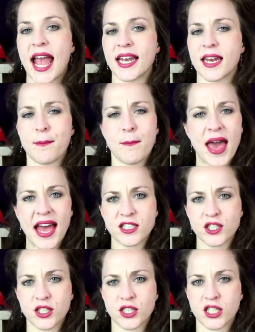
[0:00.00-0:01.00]
an
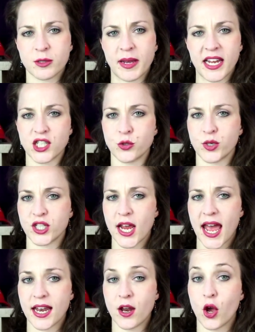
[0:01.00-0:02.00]
impassioned speech which
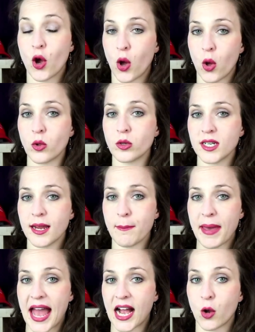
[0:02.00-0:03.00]
had her holding
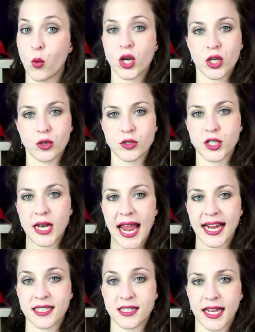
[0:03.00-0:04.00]
back what looked
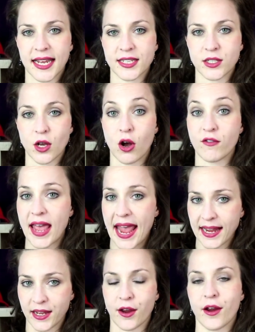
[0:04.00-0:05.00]
like tears of
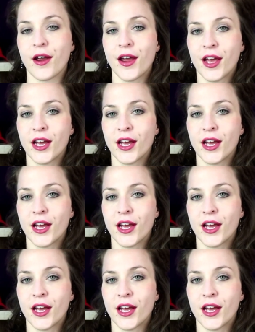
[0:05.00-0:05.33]
anger.